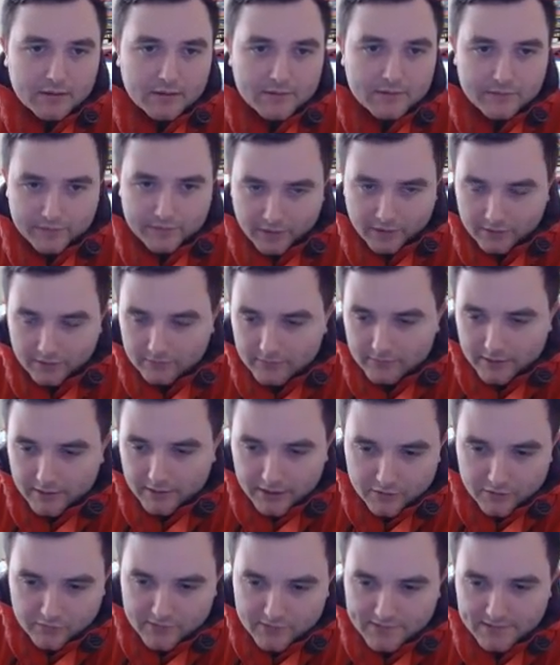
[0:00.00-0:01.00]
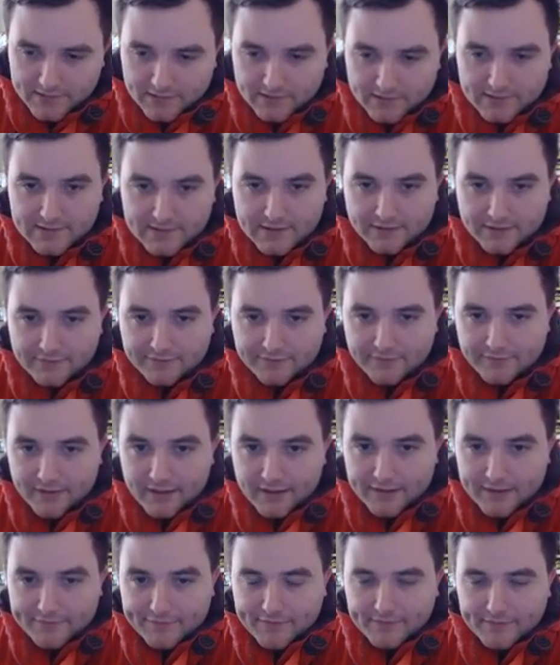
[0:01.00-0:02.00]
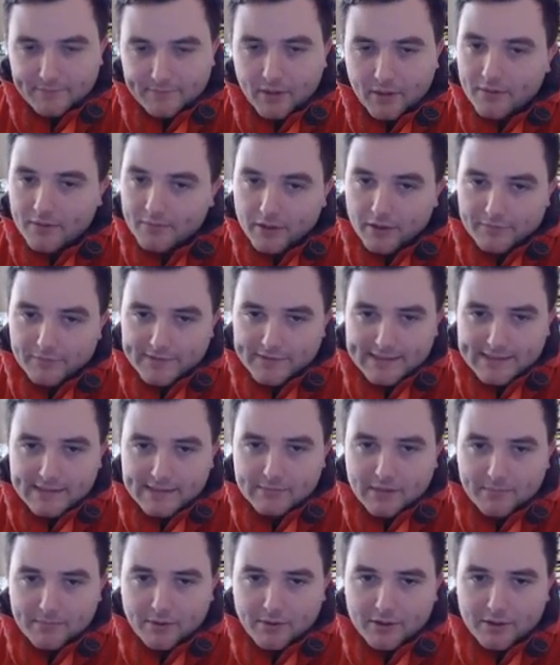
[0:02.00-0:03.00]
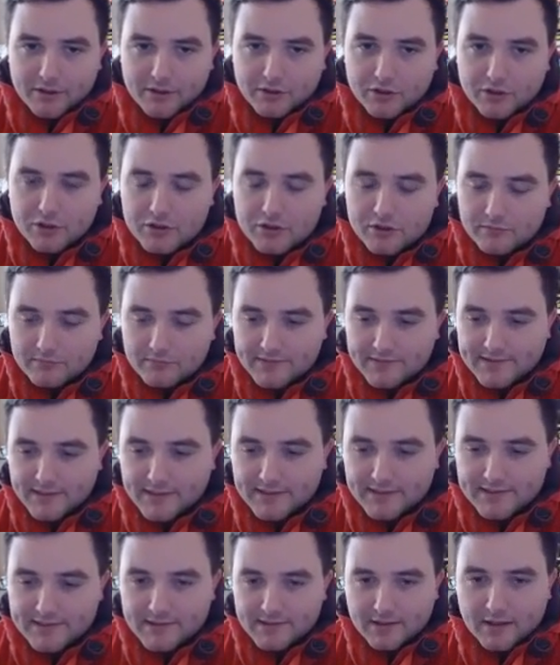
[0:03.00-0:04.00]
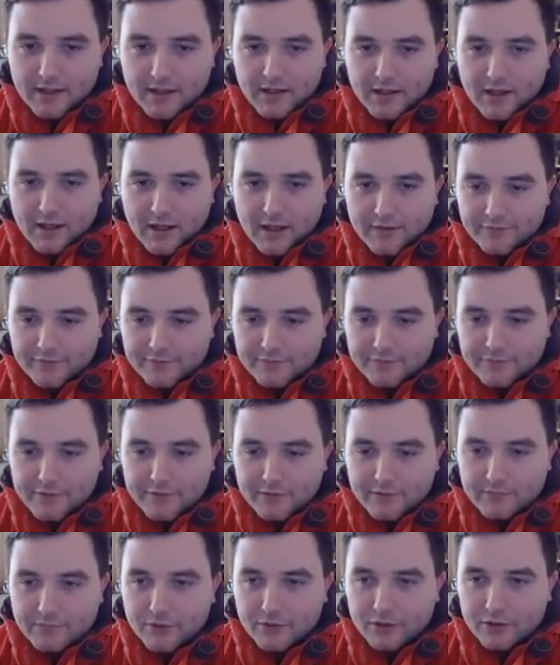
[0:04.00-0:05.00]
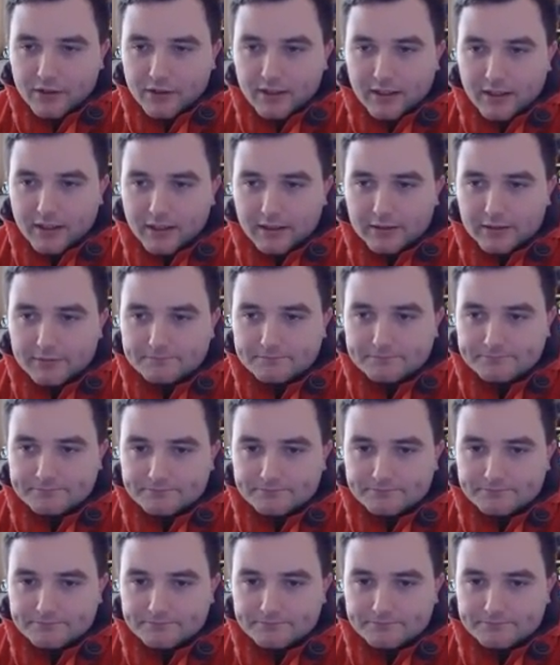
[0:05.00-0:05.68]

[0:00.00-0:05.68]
So interesting stuff, iffy, but obviously my opponent couldn't resist a free rook here